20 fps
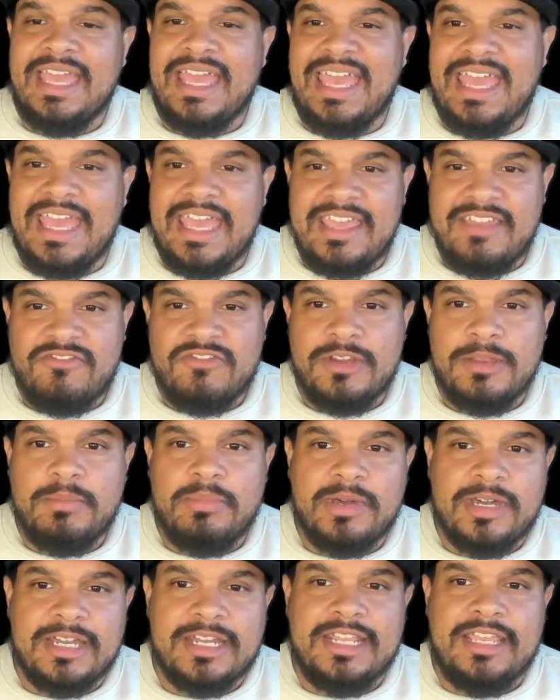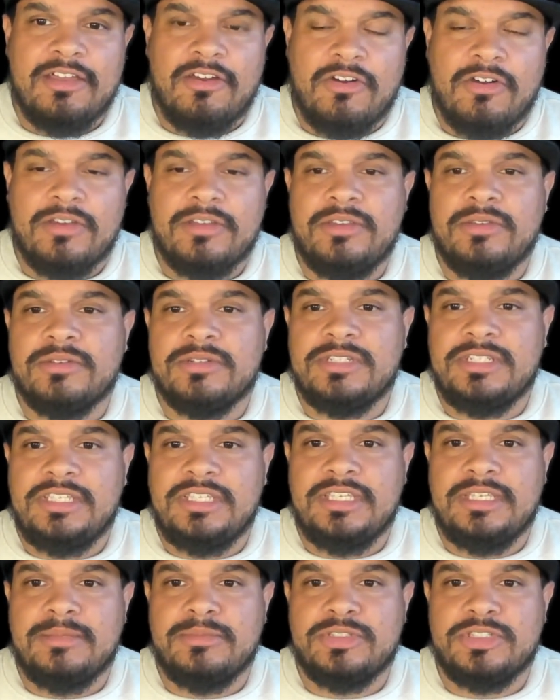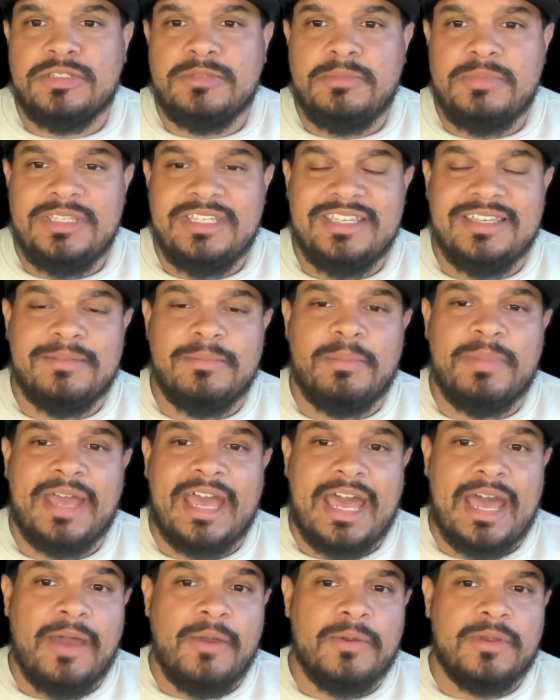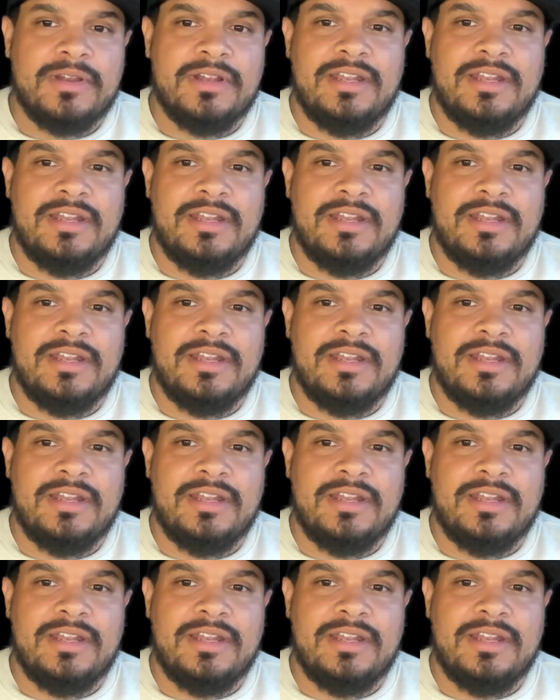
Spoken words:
Everybody on your team should be empowered,